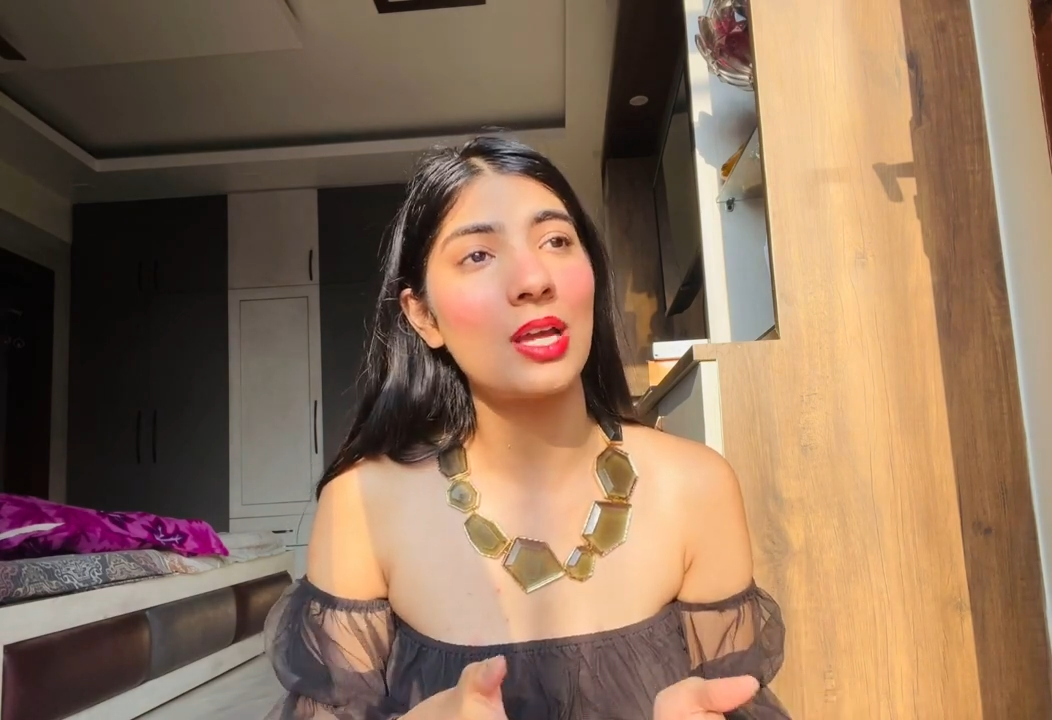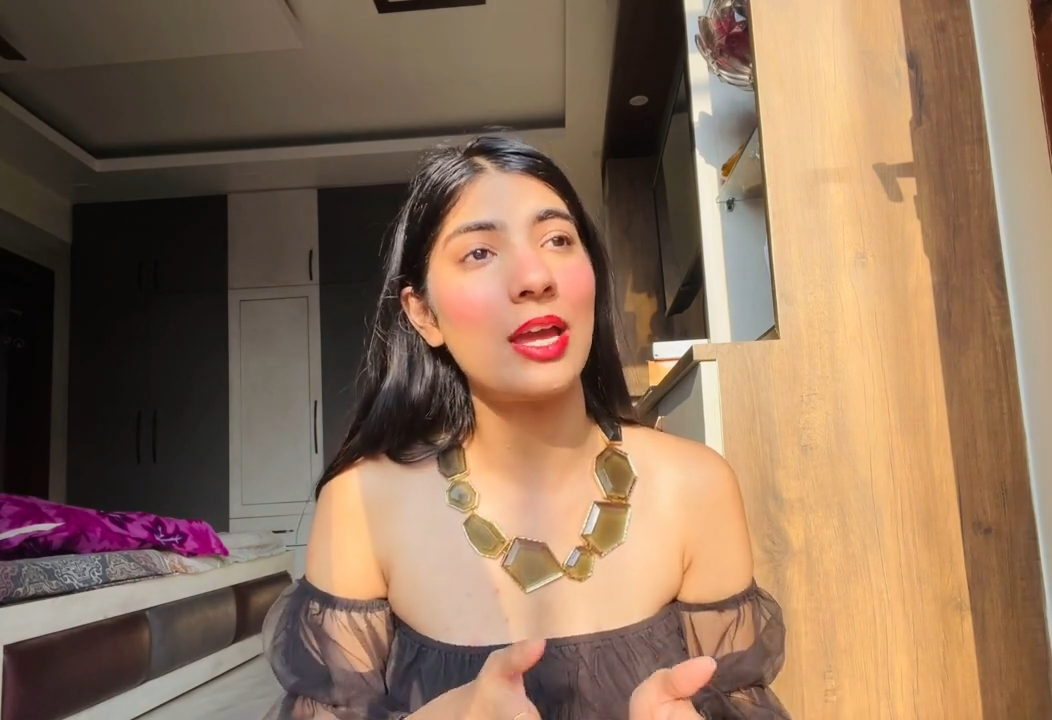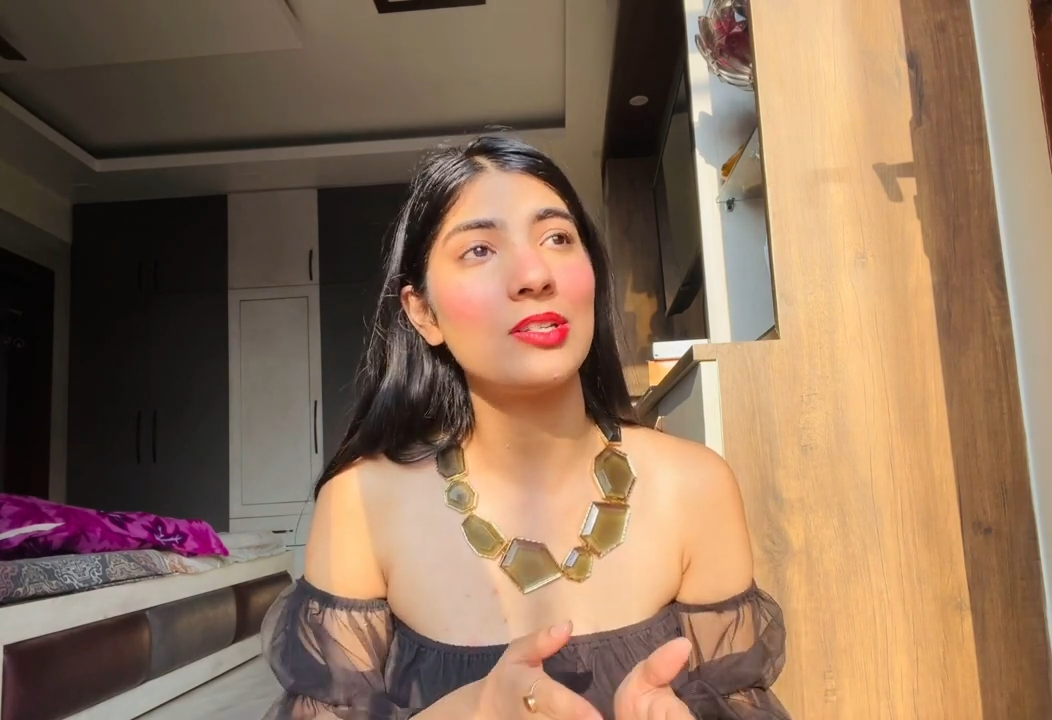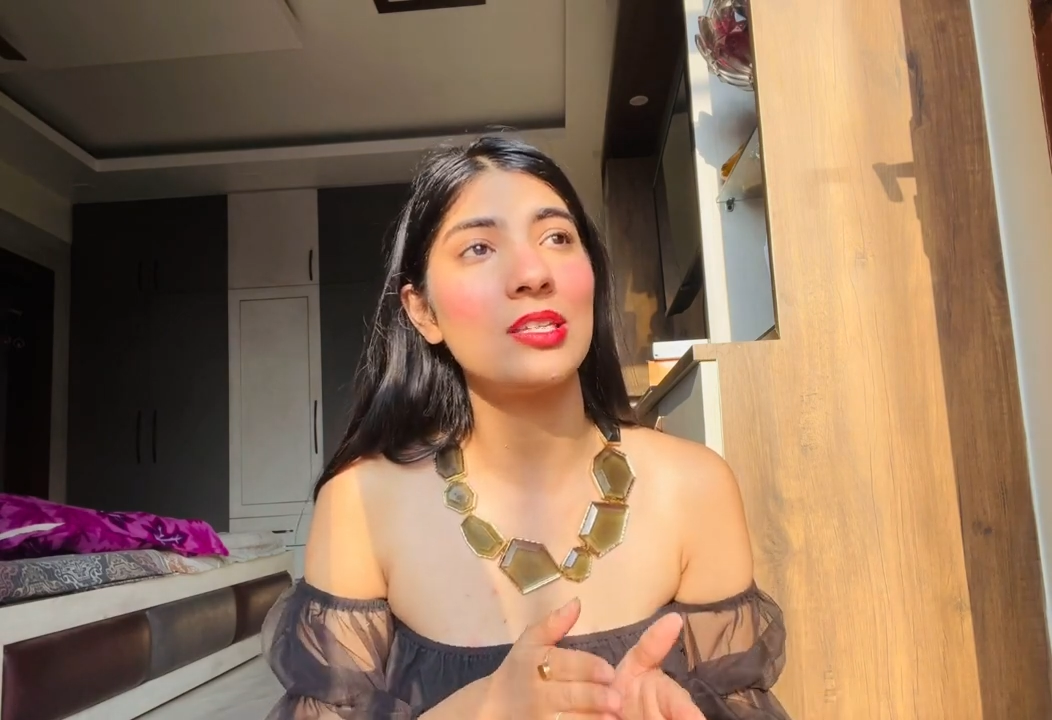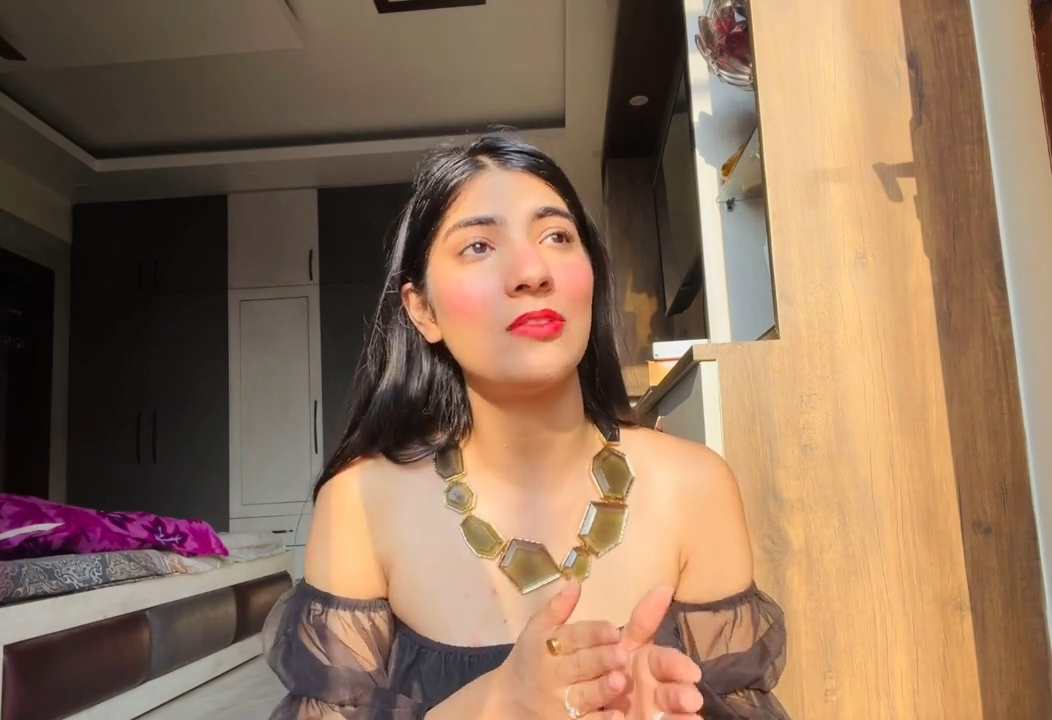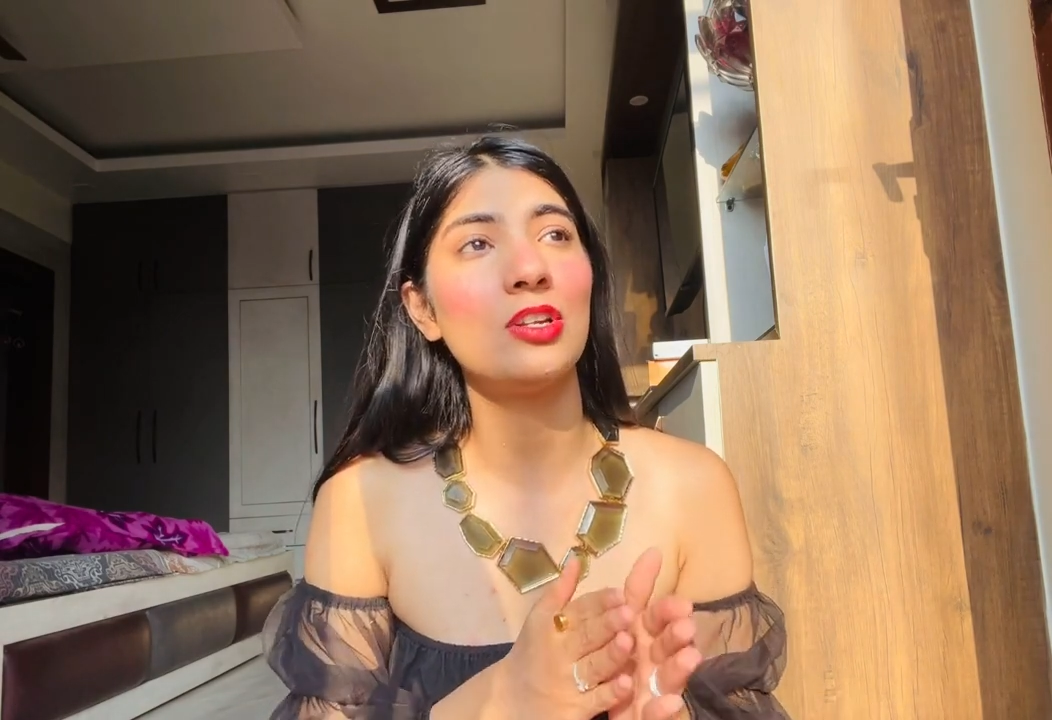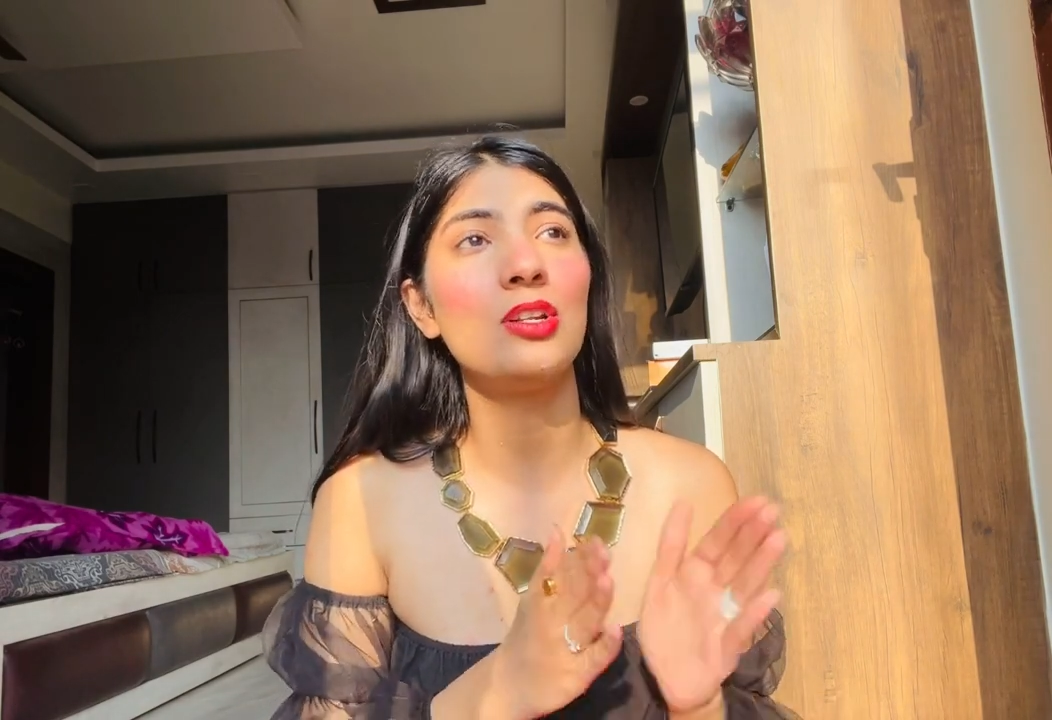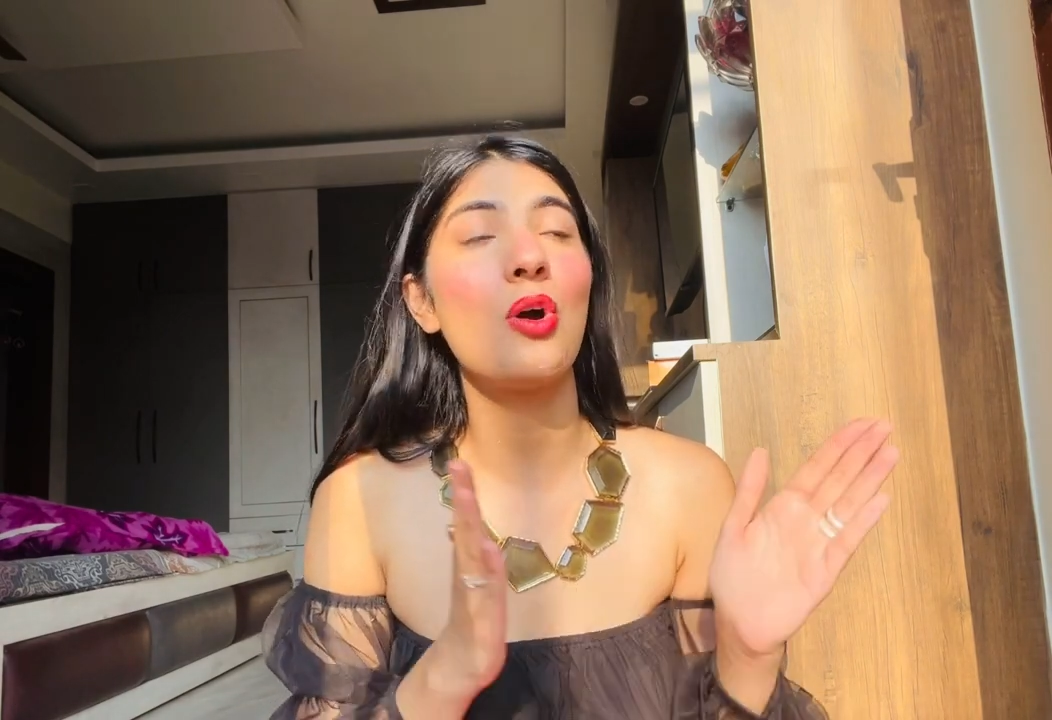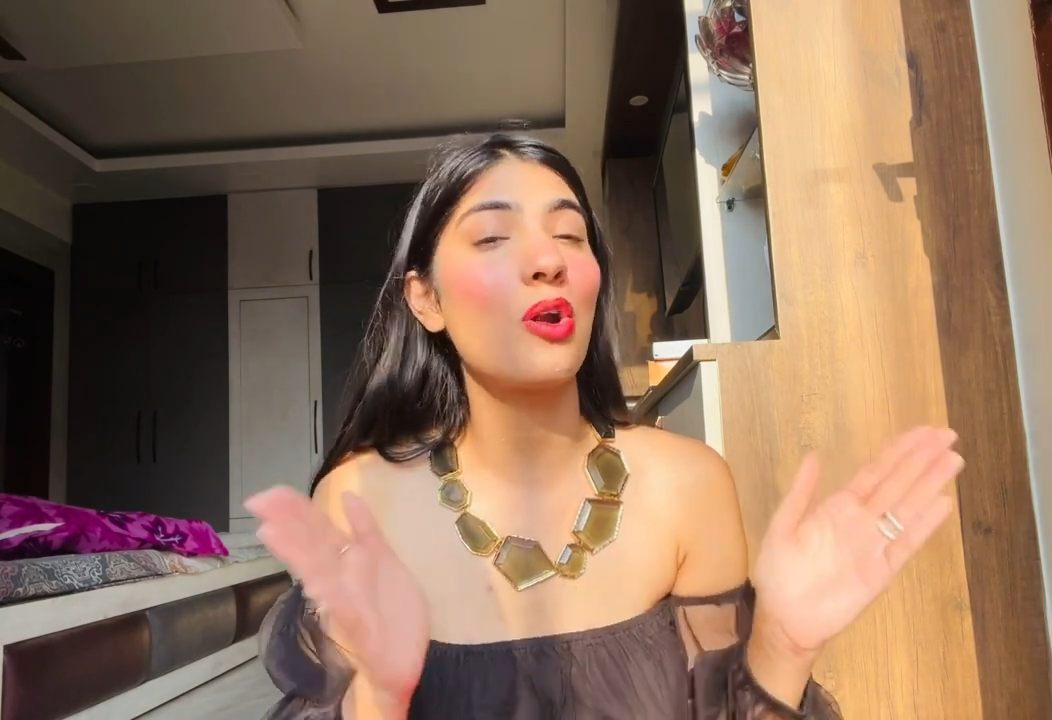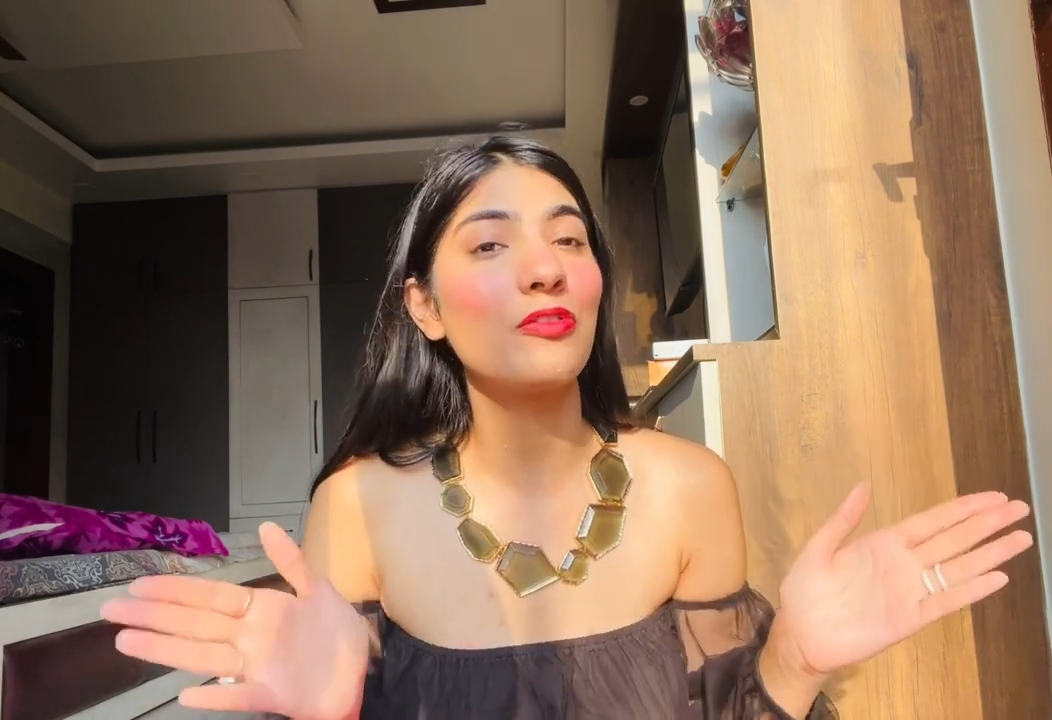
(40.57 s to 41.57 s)
I received a
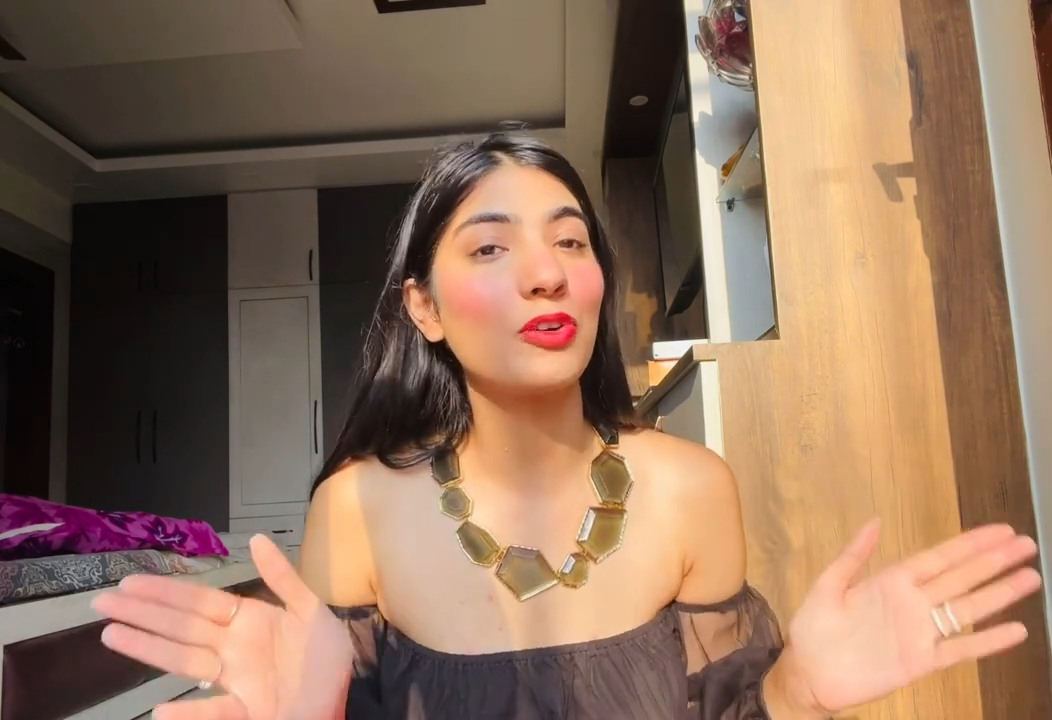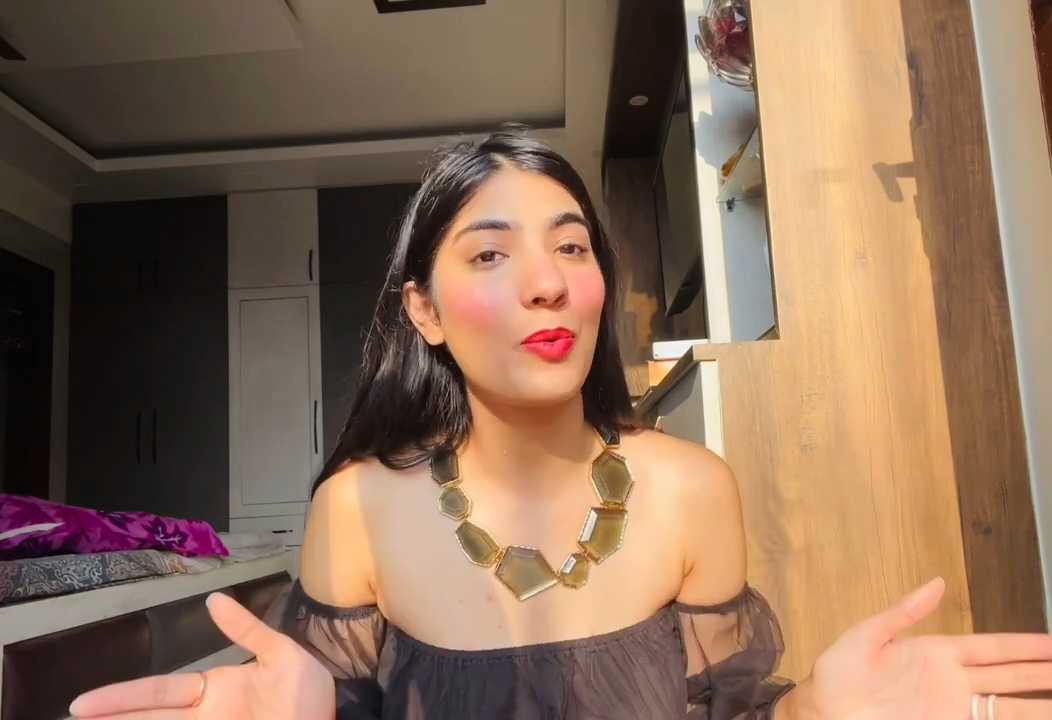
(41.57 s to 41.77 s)
lot of